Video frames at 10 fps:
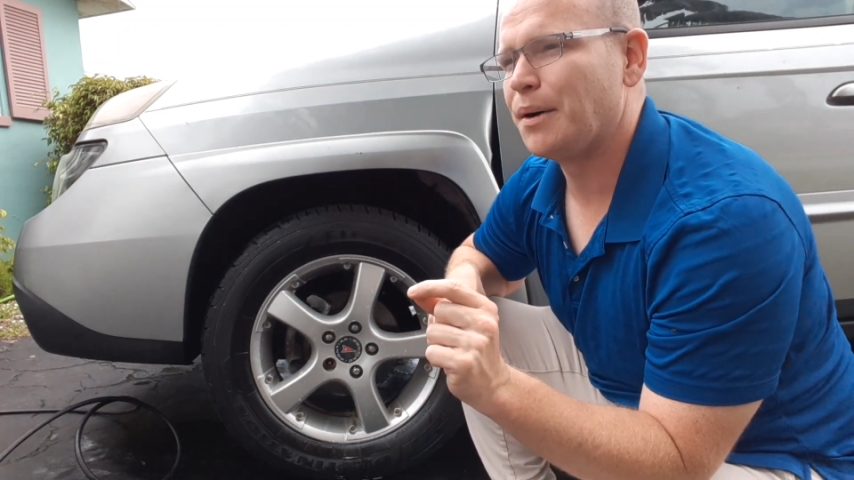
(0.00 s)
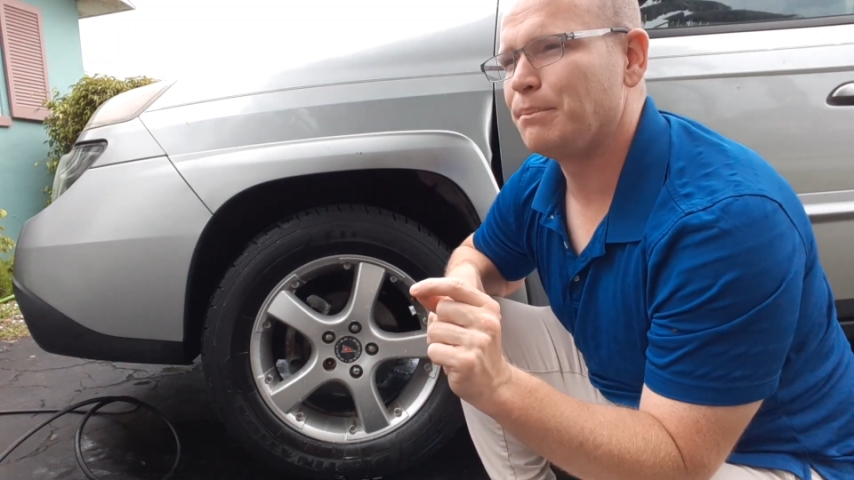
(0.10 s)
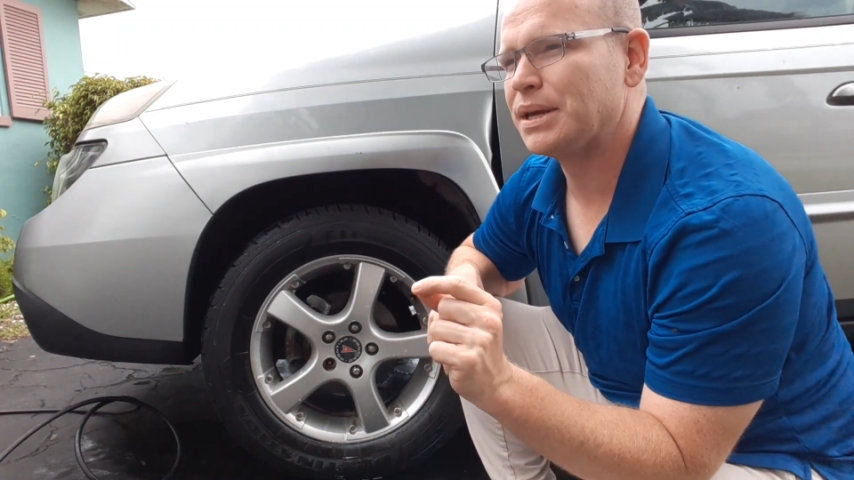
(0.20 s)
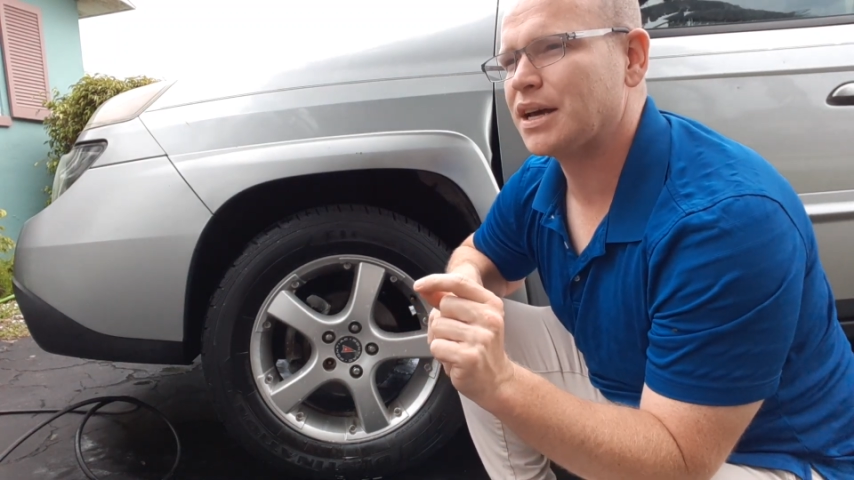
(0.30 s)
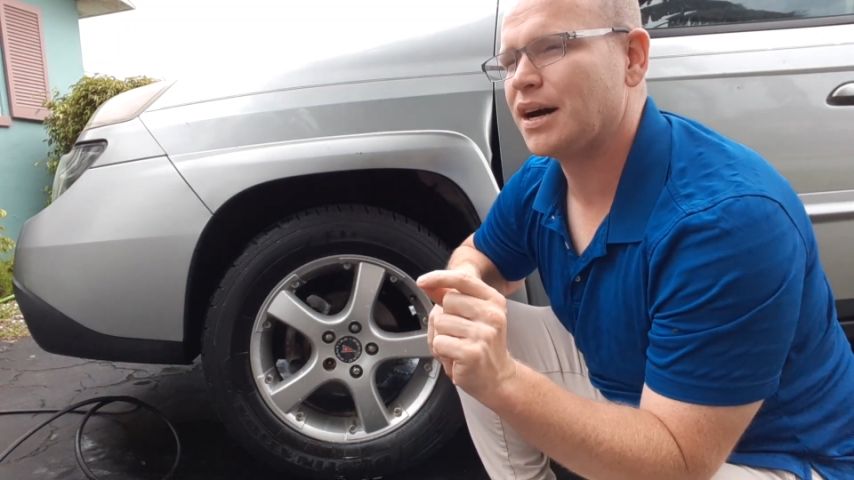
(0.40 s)

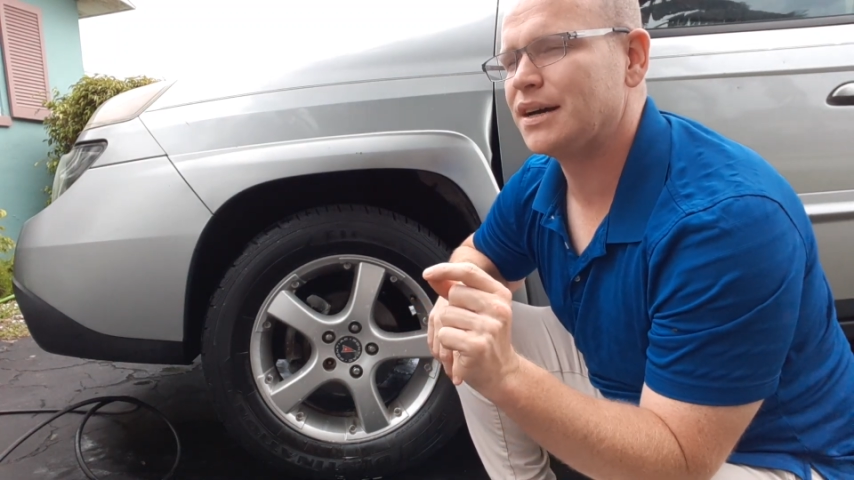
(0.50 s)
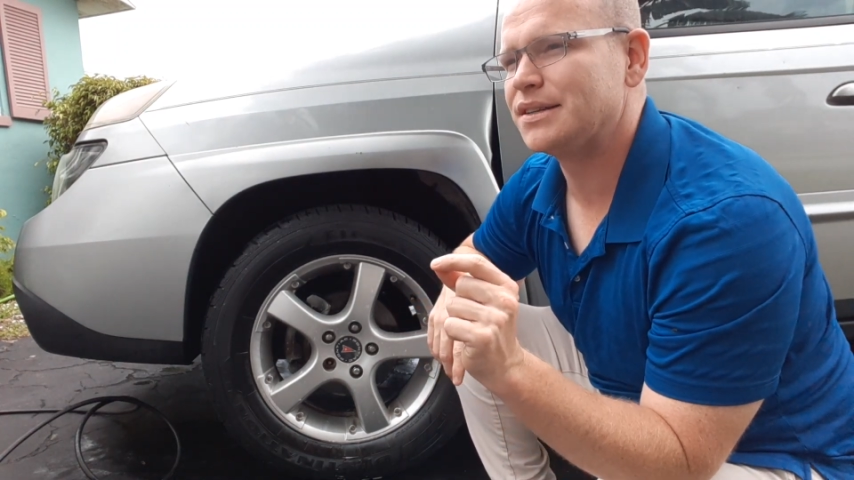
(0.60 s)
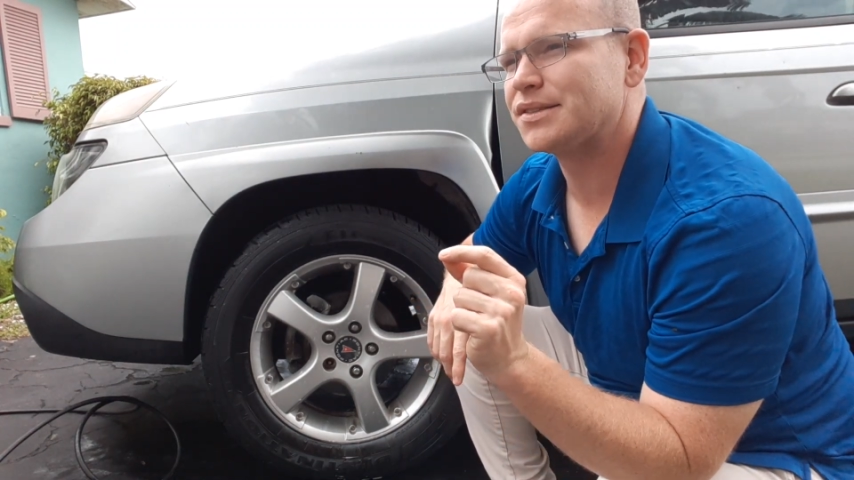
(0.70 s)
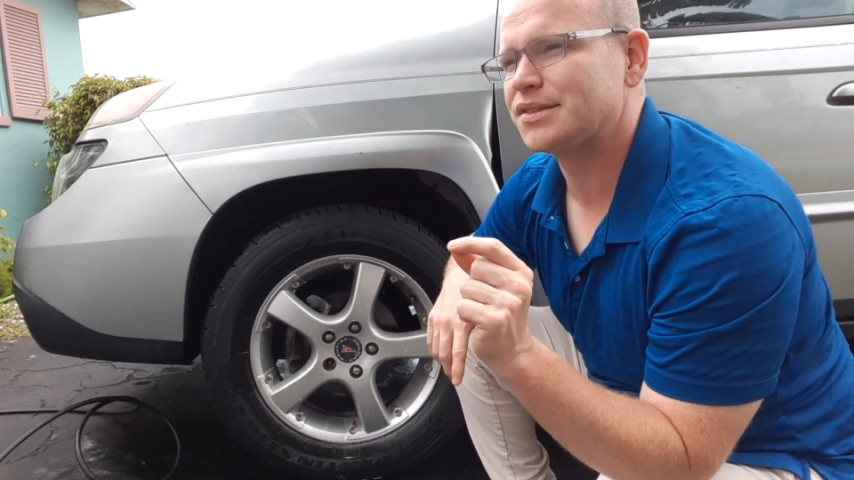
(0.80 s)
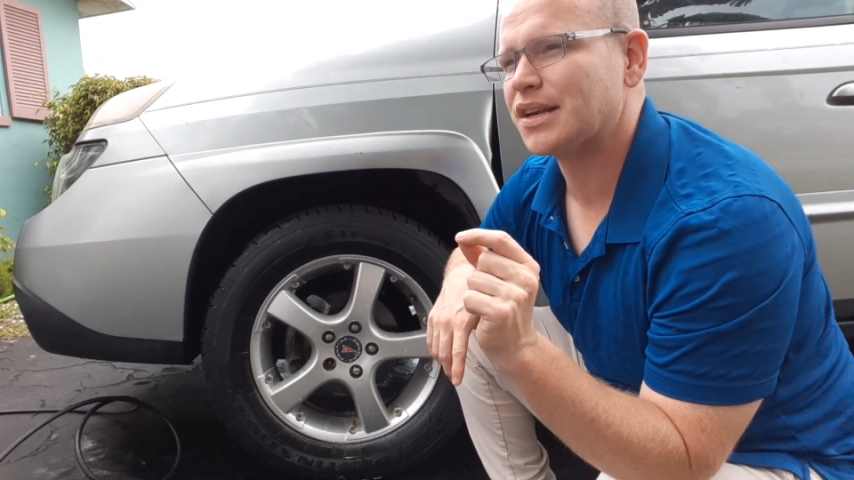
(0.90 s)

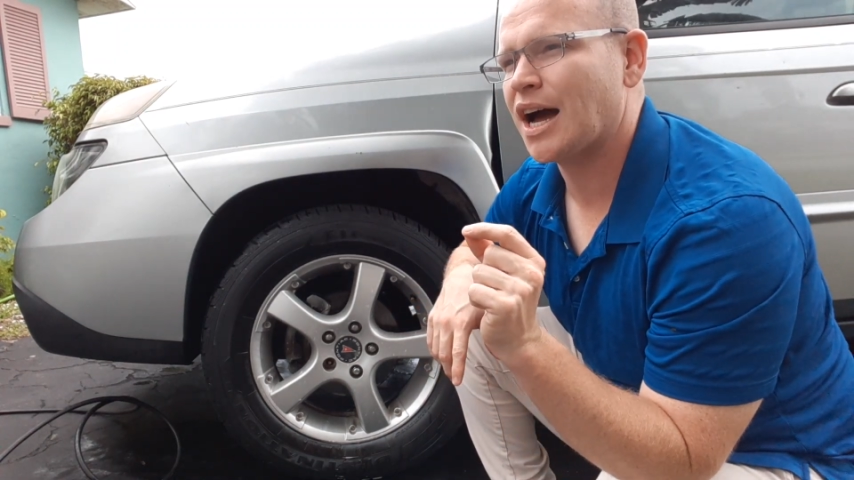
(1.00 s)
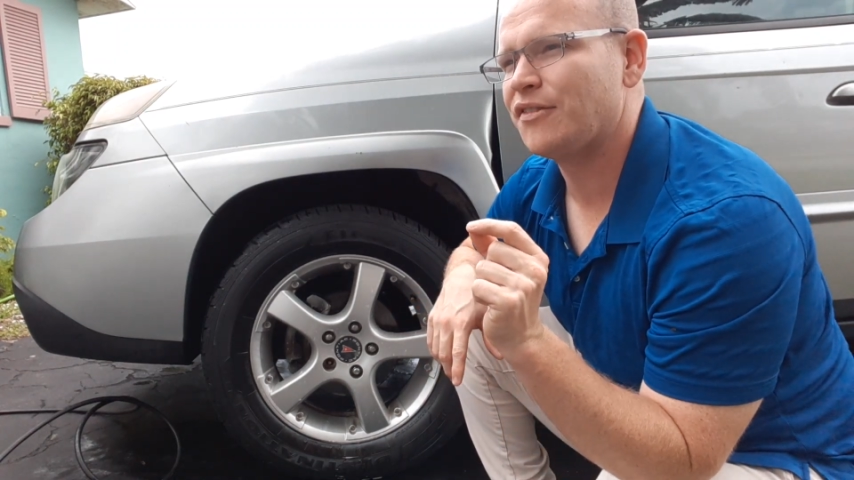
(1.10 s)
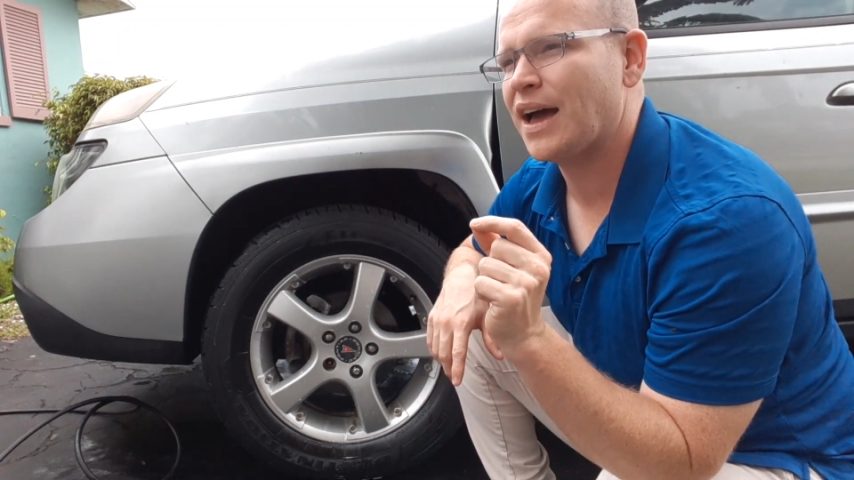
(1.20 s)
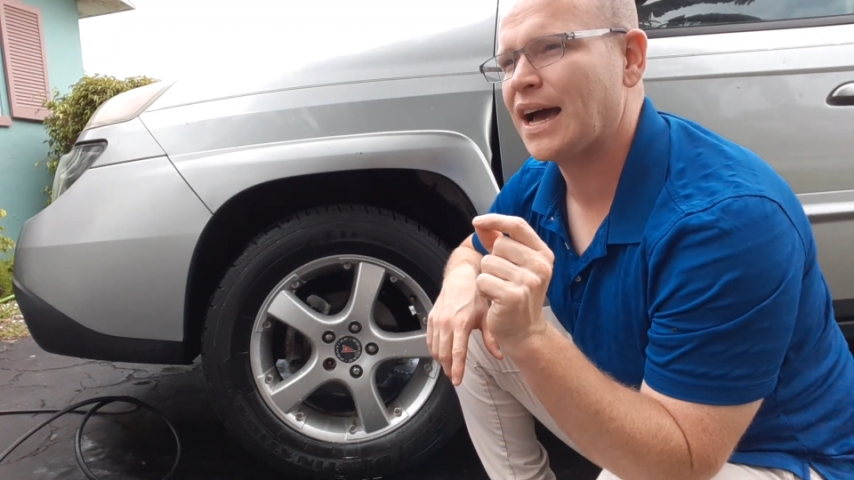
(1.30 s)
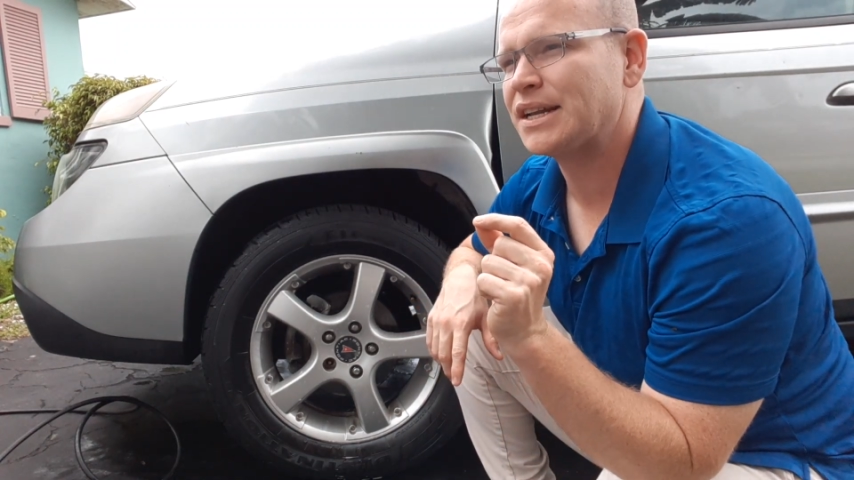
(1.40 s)
because I've
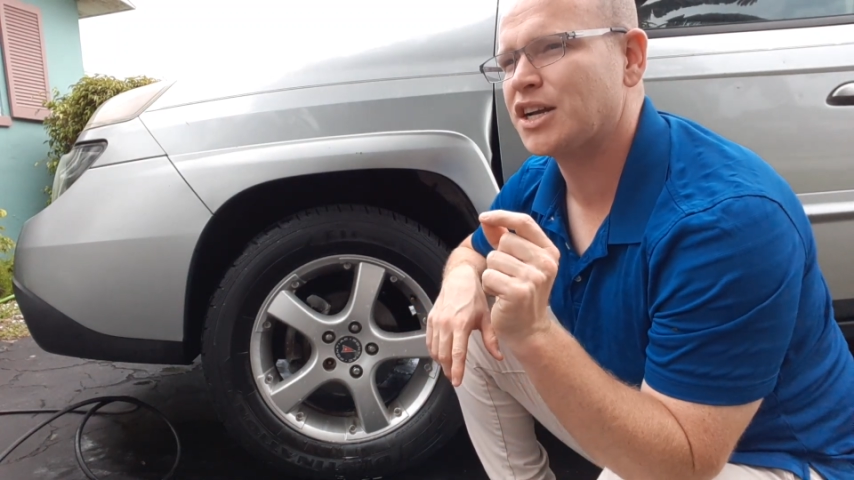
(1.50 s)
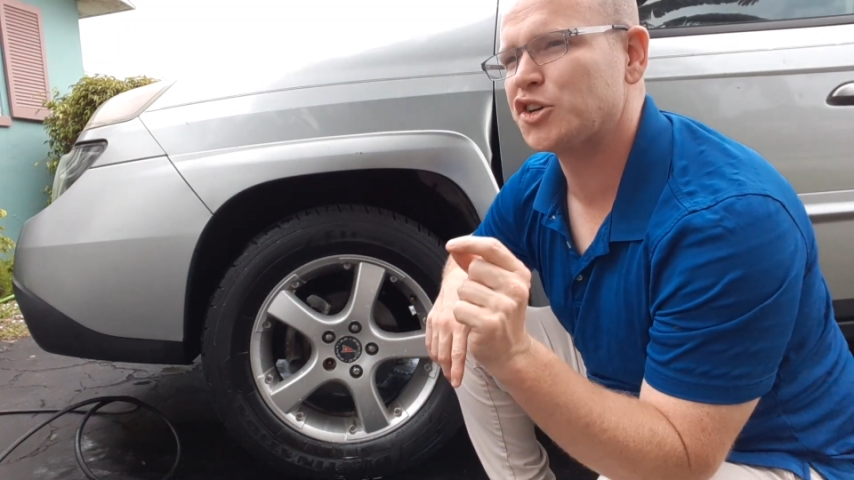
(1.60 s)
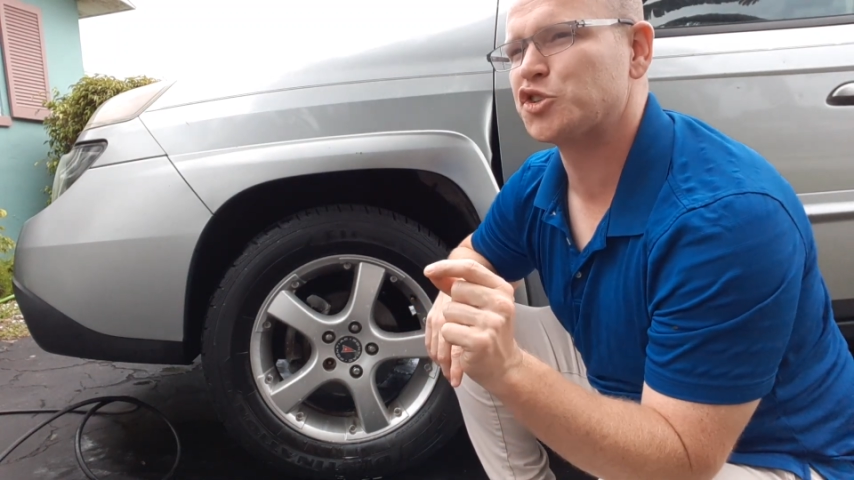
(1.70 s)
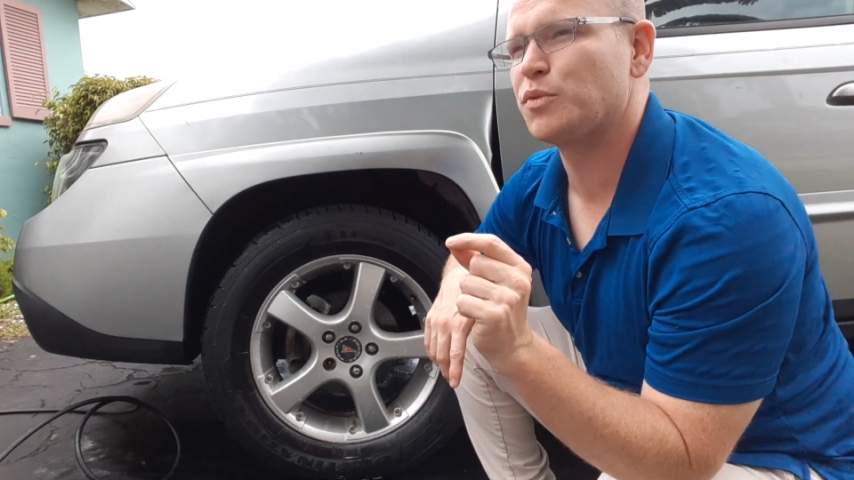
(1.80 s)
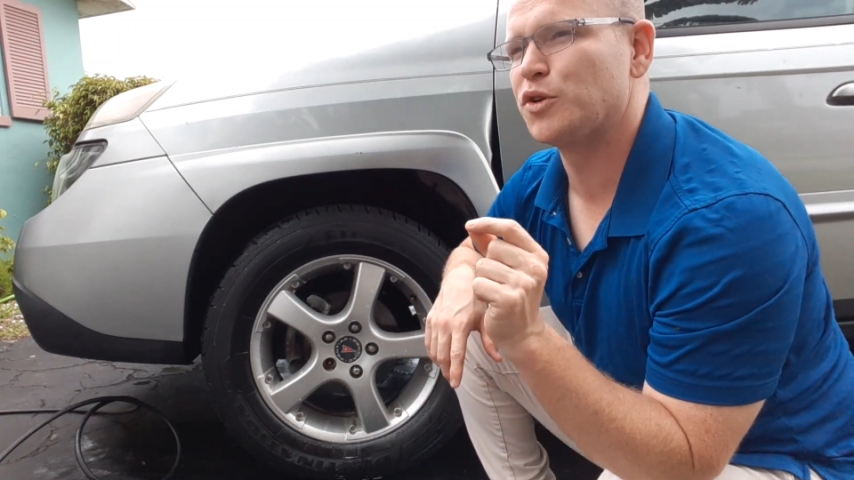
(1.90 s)
had
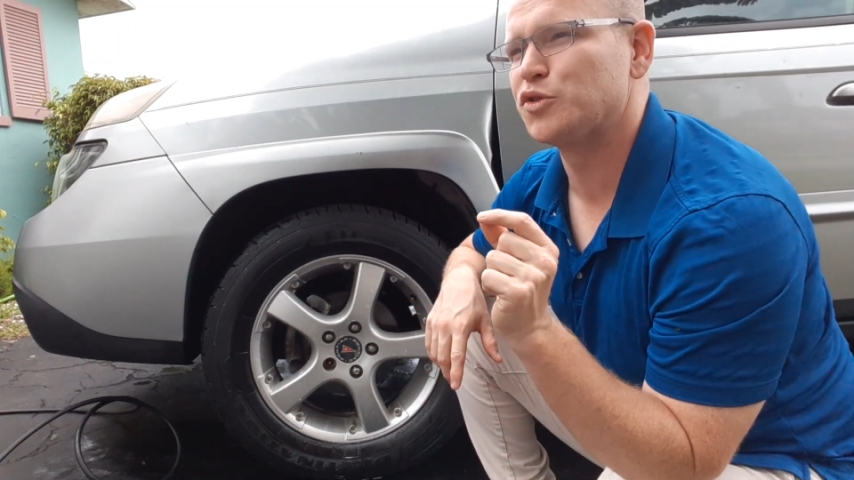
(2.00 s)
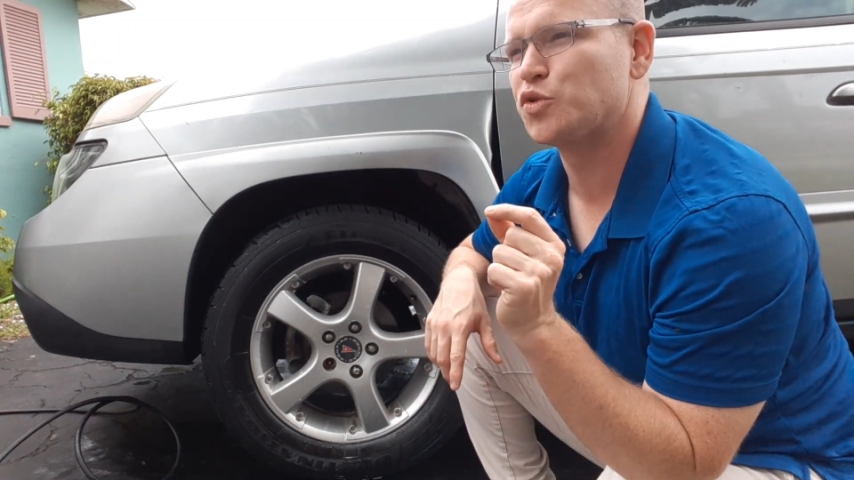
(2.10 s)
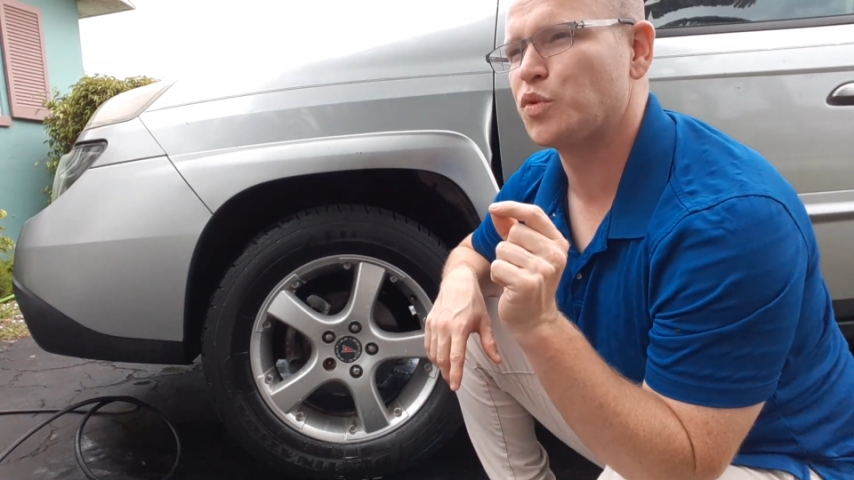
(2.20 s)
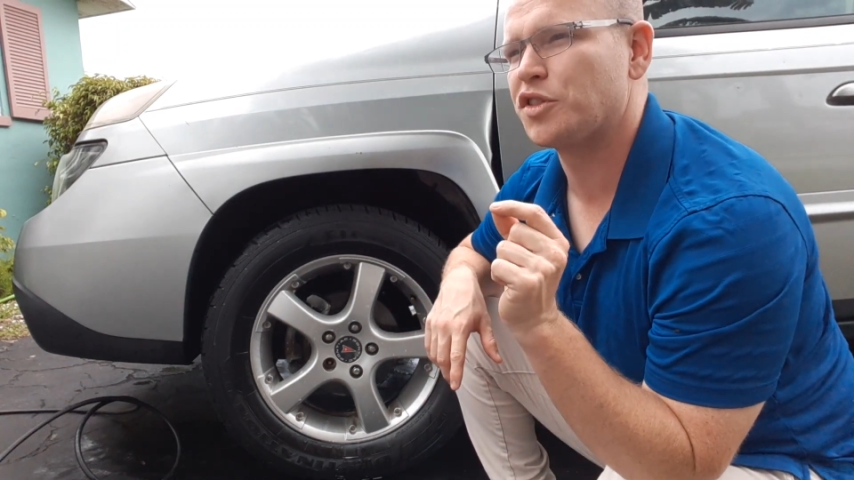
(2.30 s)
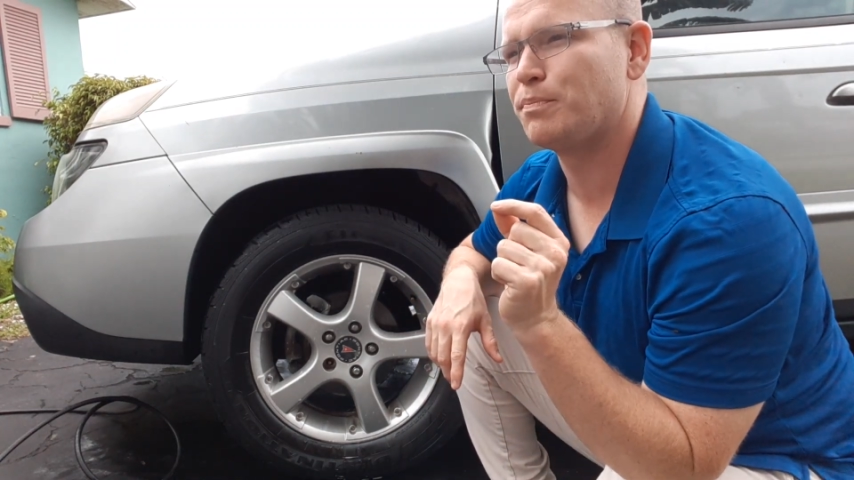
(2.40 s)
customers with